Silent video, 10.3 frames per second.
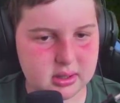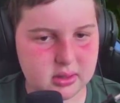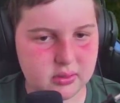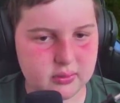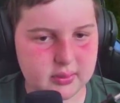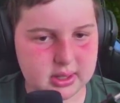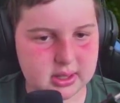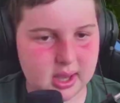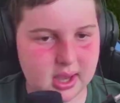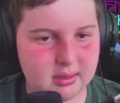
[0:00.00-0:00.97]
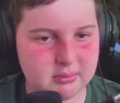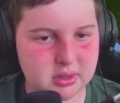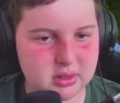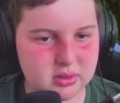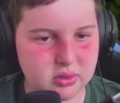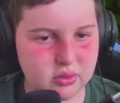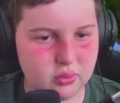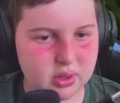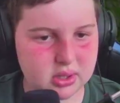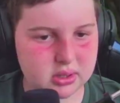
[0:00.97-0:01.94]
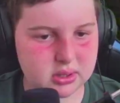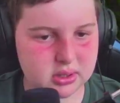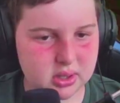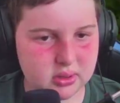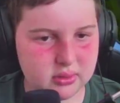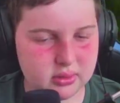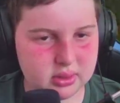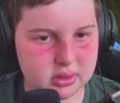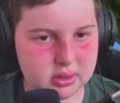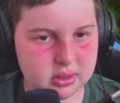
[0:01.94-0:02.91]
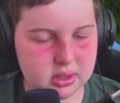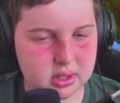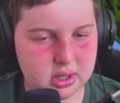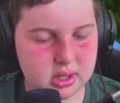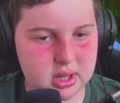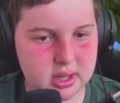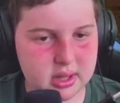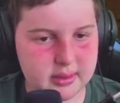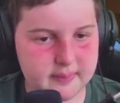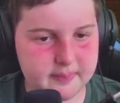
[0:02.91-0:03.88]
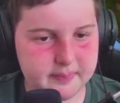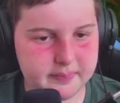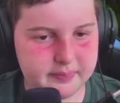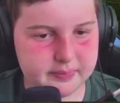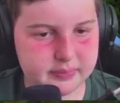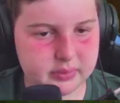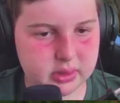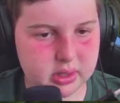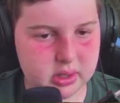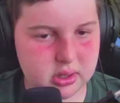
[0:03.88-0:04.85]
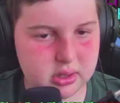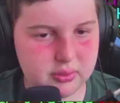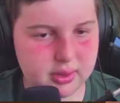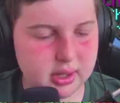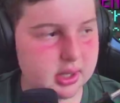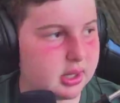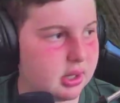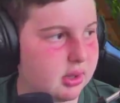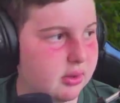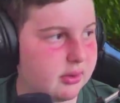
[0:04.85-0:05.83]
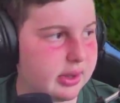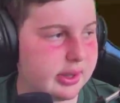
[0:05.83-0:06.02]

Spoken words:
What time do you want to go? You want to go,